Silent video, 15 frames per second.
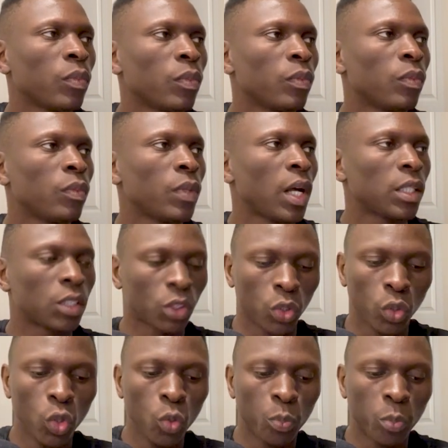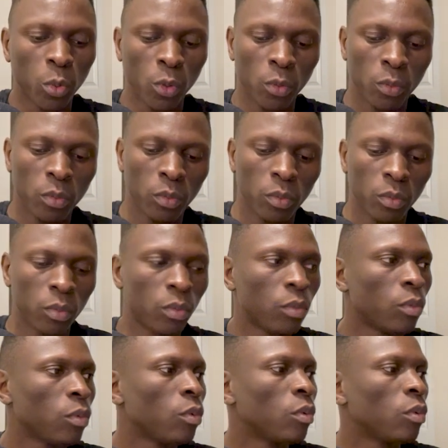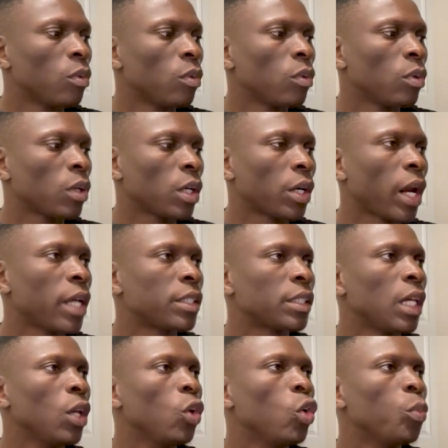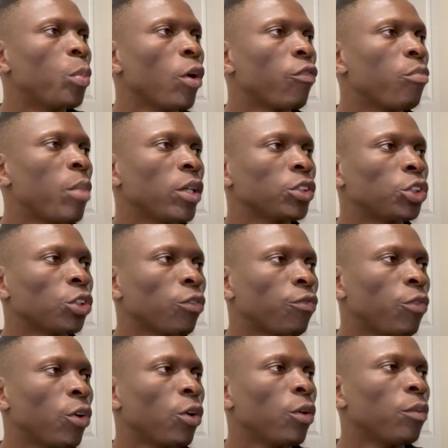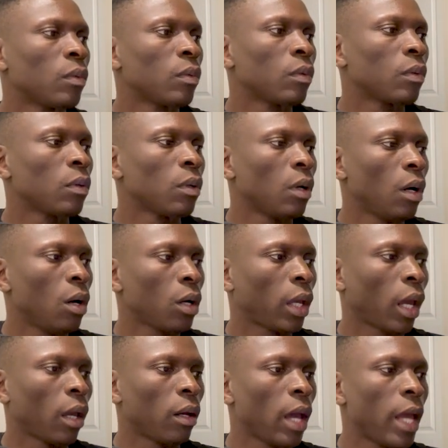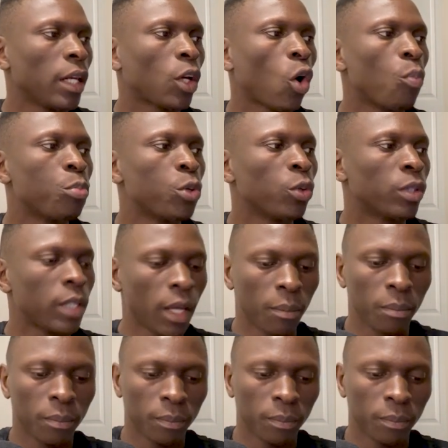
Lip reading: that's loop, creates a loop of bunch of okay, and compute them.